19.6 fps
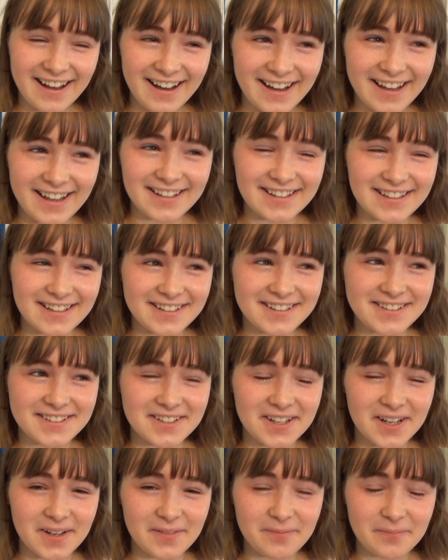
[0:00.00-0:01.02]
I did
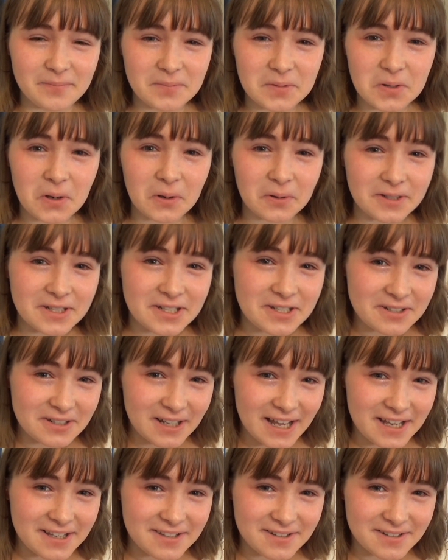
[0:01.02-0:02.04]
some college
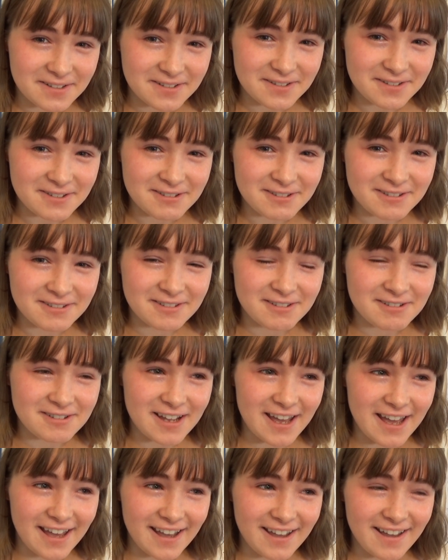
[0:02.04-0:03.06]
lessons
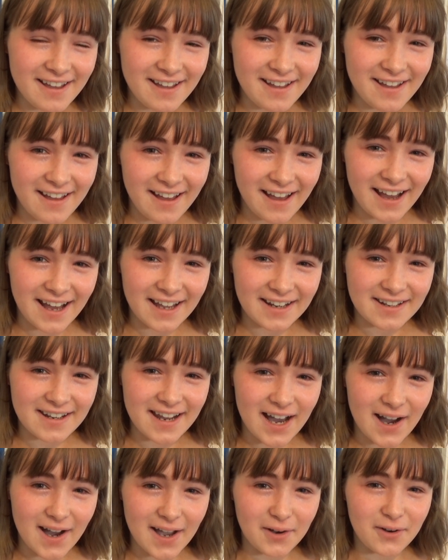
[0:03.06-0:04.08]
today and
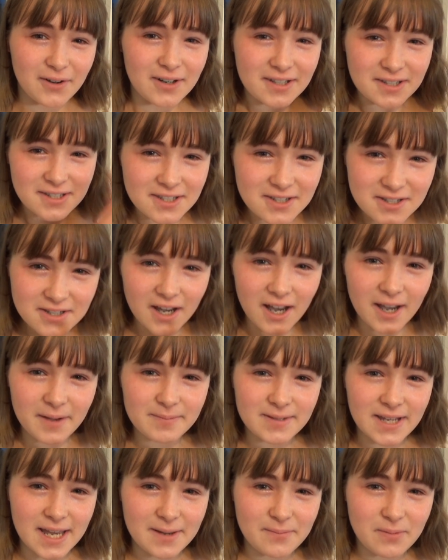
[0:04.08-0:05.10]
now I have got a
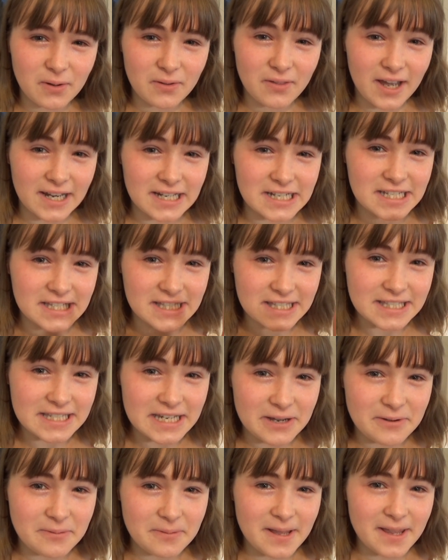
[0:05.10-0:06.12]
timetable that I need to
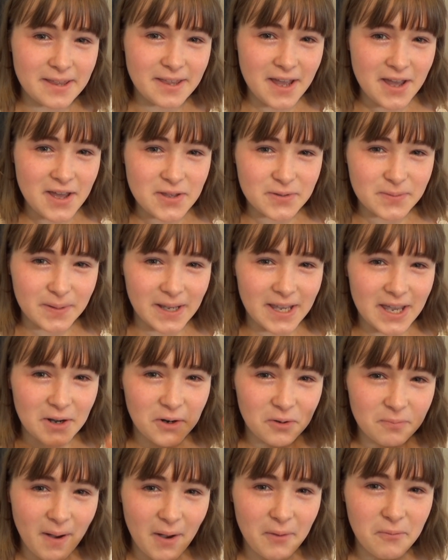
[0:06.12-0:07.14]
stick with so I can get
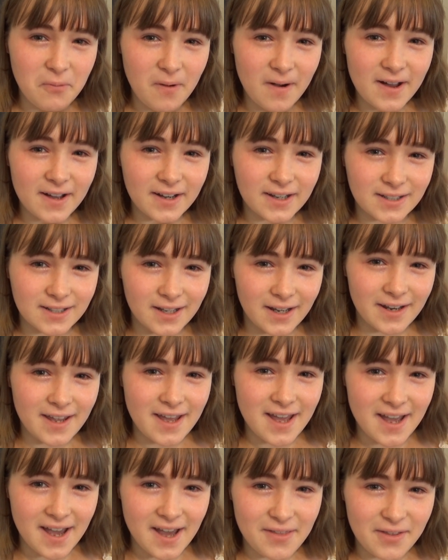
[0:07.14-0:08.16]
all my work done
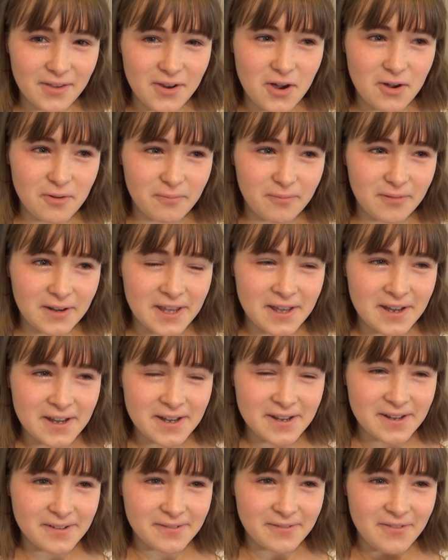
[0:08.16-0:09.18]
and then hopefully
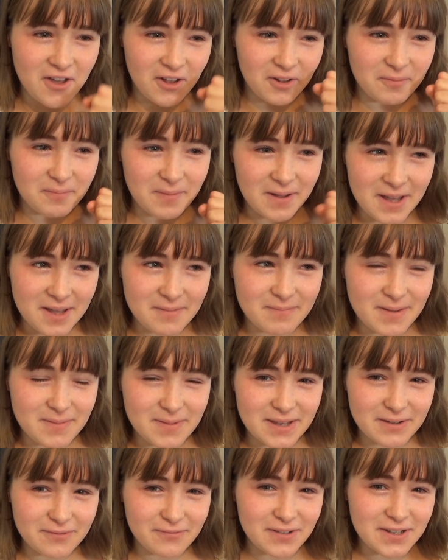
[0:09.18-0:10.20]
film
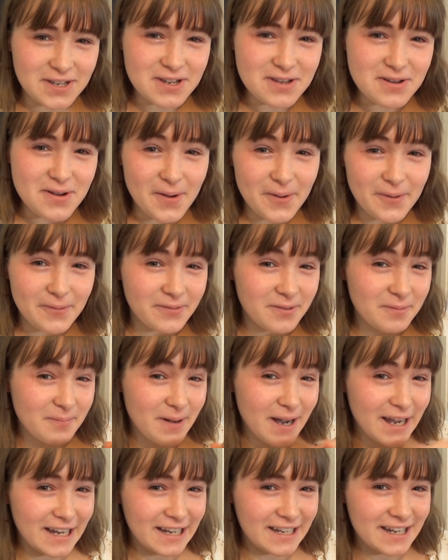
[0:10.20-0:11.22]
maybe a video for
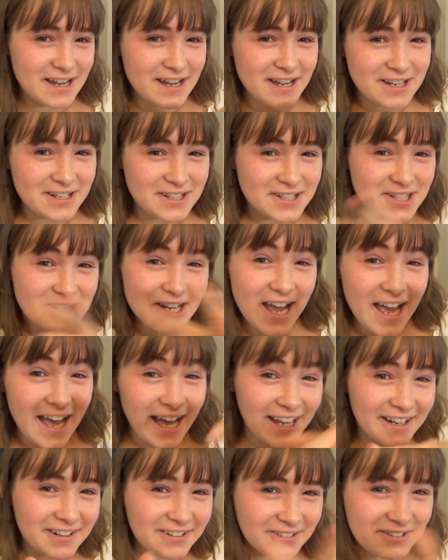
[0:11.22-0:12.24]
my
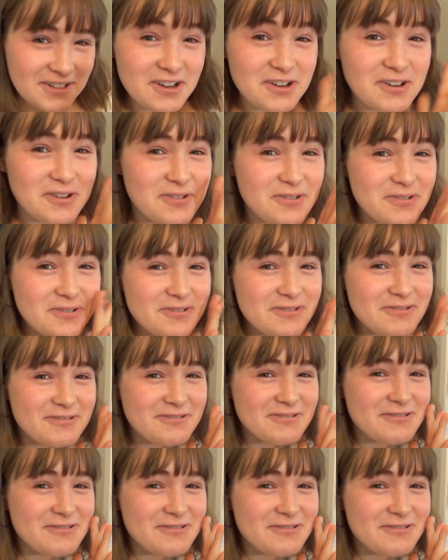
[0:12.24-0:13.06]
channel. Ooh.